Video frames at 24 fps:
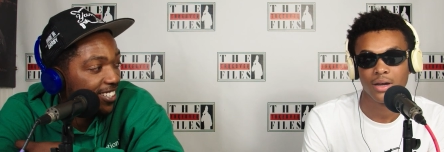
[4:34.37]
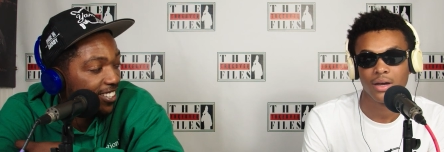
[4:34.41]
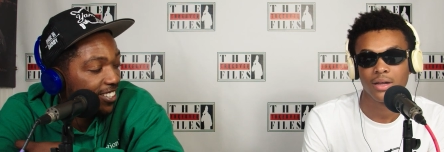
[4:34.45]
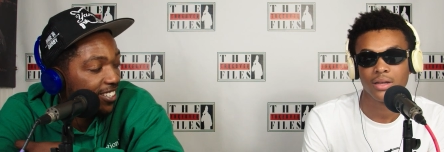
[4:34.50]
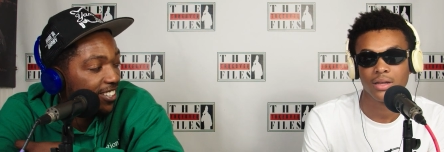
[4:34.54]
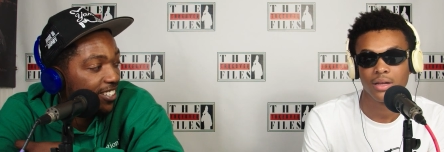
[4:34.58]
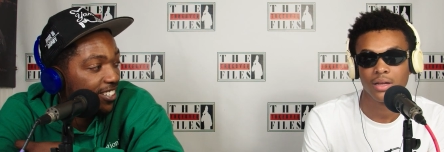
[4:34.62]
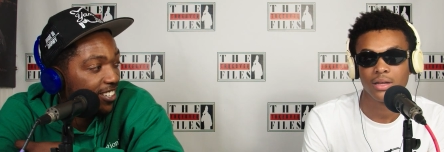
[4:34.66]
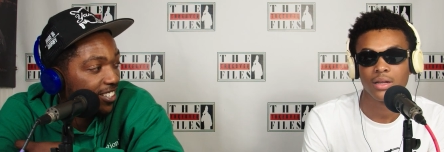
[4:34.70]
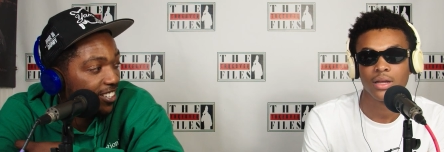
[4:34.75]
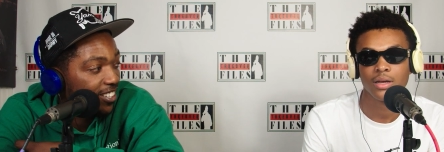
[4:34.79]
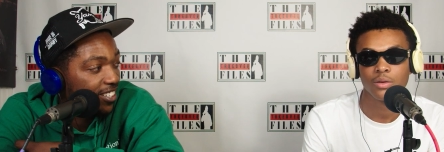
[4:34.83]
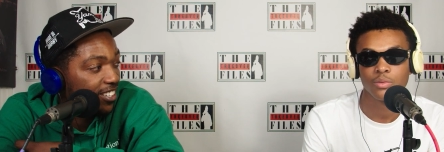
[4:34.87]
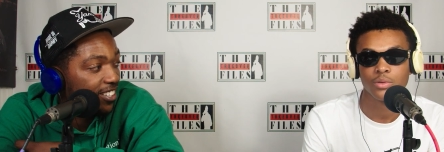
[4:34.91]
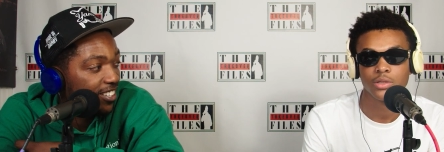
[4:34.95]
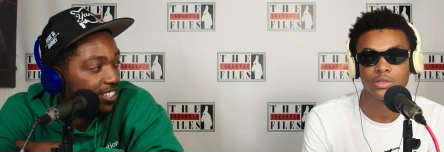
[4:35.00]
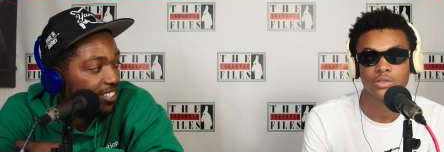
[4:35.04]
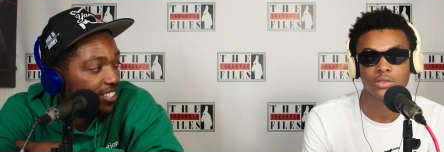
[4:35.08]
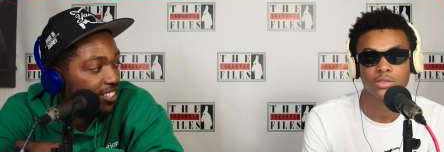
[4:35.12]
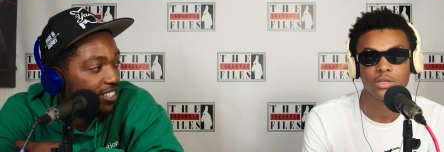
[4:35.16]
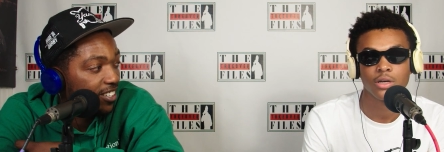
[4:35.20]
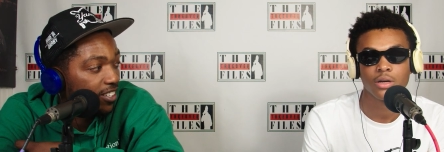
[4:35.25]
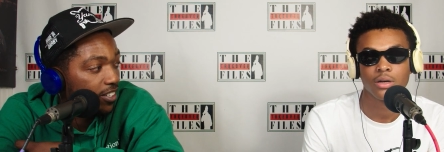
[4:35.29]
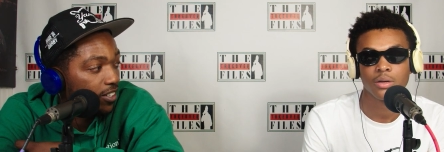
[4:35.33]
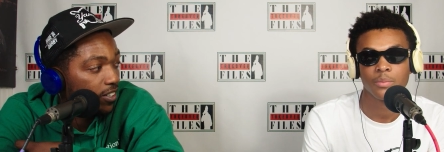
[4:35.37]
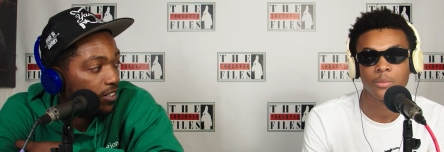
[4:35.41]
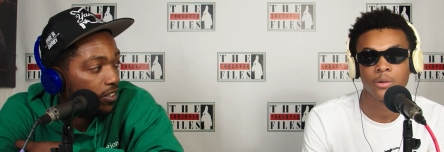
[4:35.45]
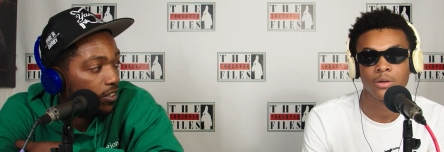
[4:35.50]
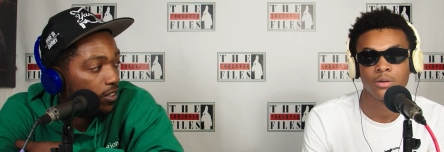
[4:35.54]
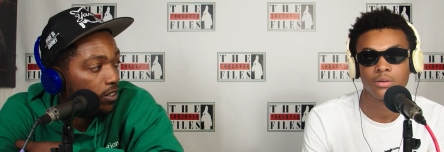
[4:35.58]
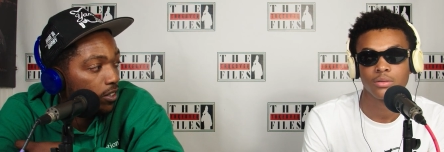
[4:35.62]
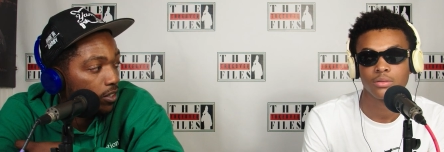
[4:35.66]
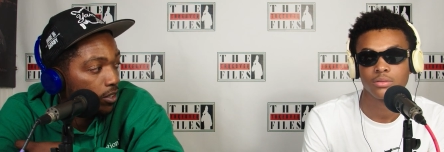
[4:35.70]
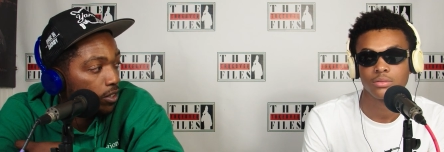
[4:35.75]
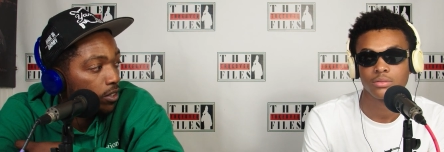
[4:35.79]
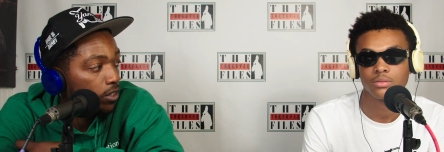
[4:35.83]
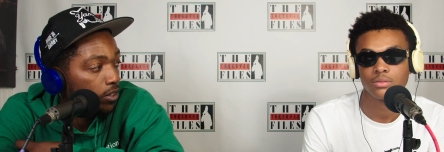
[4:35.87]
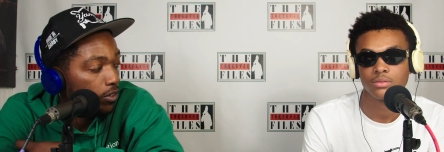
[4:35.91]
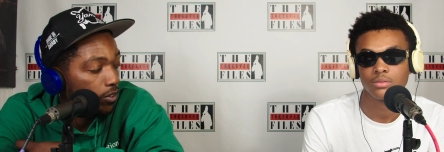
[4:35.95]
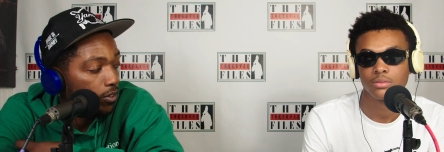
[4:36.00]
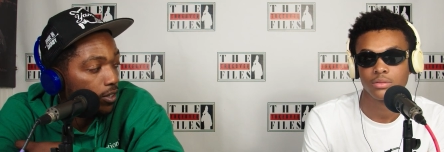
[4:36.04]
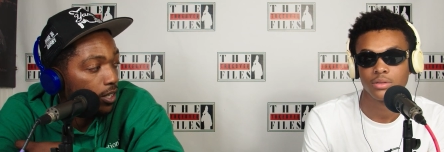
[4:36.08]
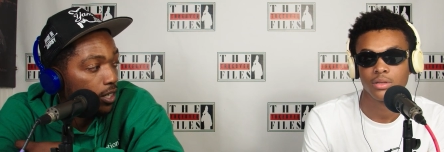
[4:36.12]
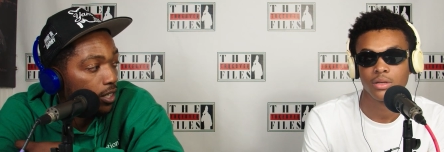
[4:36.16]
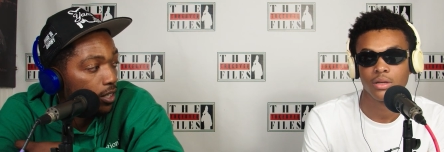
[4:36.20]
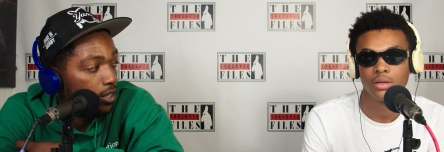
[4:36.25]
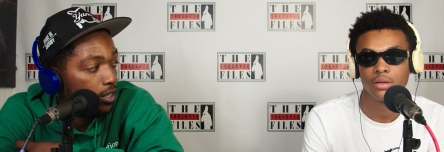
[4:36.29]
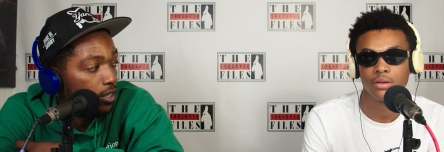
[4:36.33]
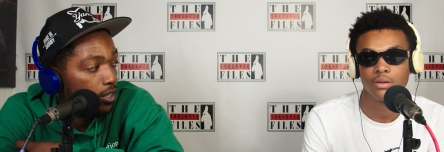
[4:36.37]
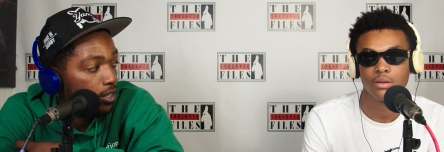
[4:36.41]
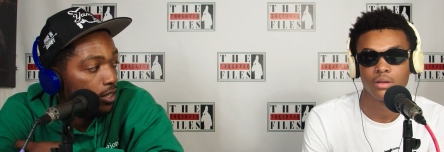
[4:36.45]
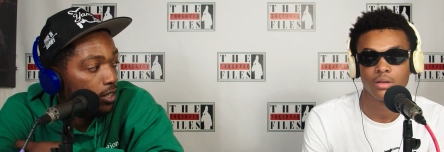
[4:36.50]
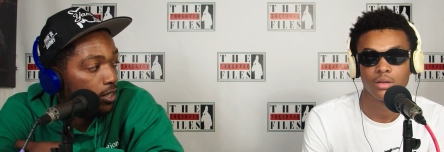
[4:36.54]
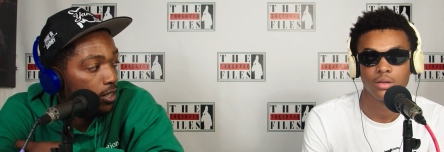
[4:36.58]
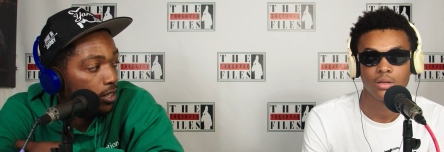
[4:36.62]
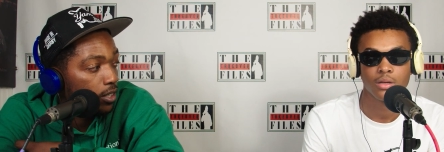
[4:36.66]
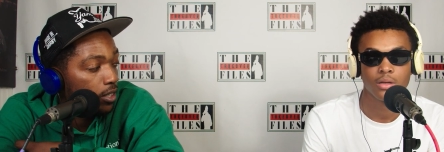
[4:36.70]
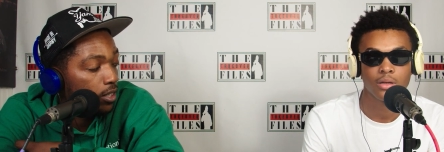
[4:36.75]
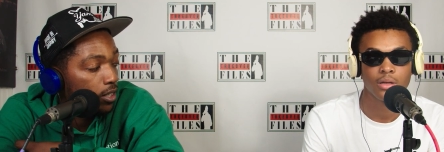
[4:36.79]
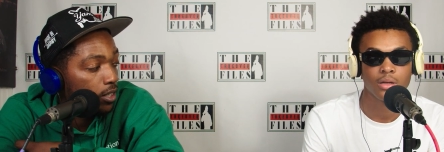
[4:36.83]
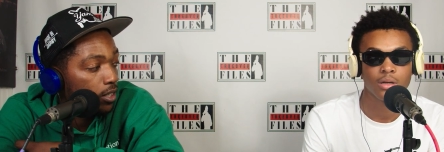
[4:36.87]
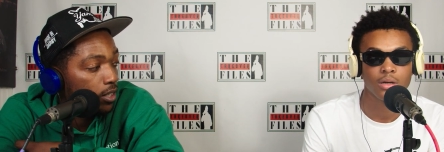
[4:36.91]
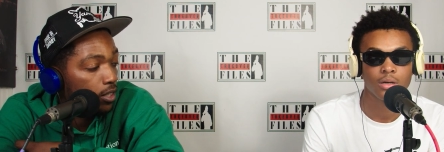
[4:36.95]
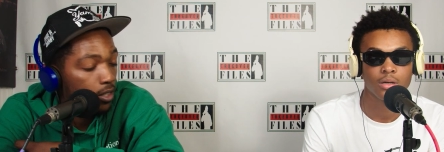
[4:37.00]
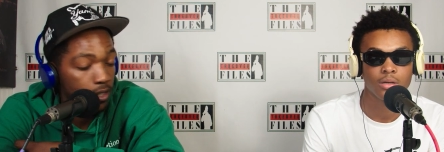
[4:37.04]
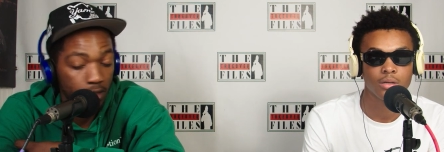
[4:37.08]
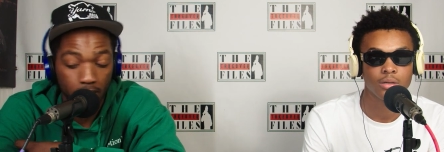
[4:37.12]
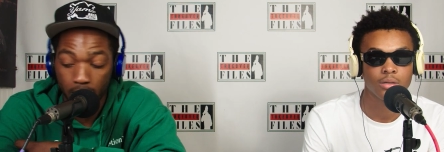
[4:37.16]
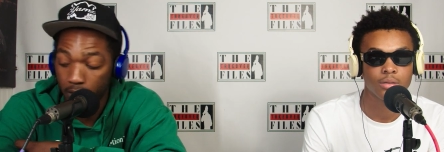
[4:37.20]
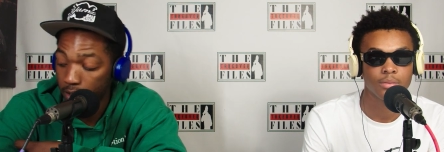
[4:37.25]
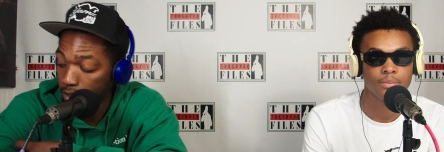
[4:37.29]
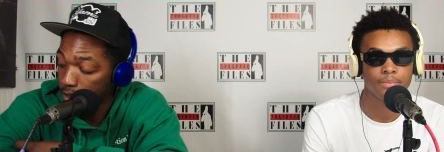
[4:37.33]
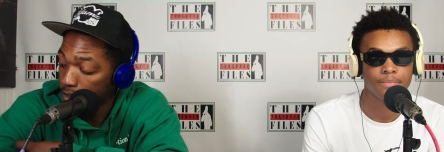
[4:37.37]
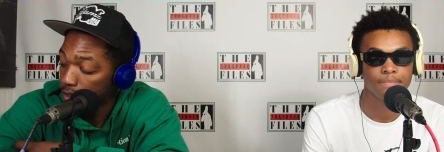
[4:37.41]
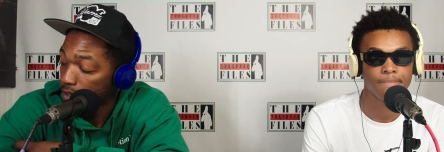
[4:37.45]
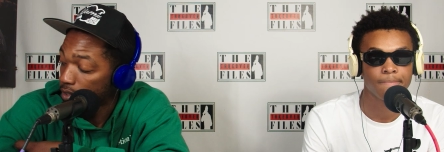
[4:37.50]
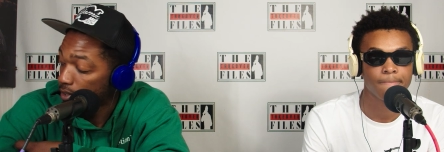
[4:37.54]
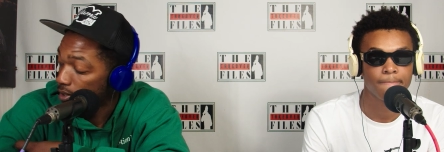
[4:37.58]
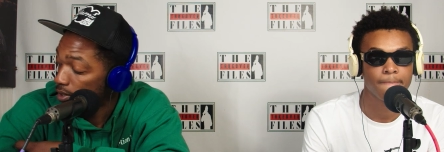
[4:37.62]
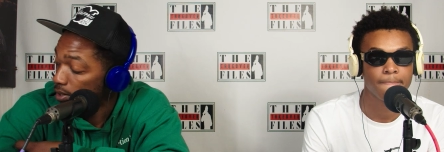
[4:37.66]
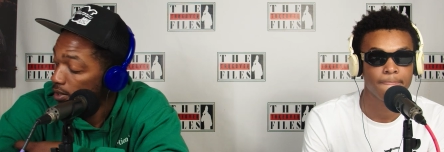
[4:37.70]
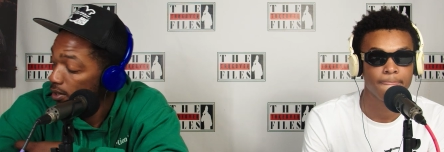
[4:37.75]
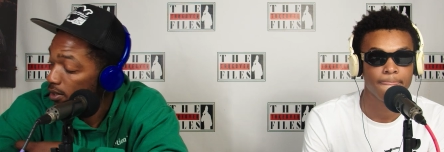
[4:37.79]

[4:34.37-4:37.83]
Speaker 1: I, I like what he talk about. Right. And um,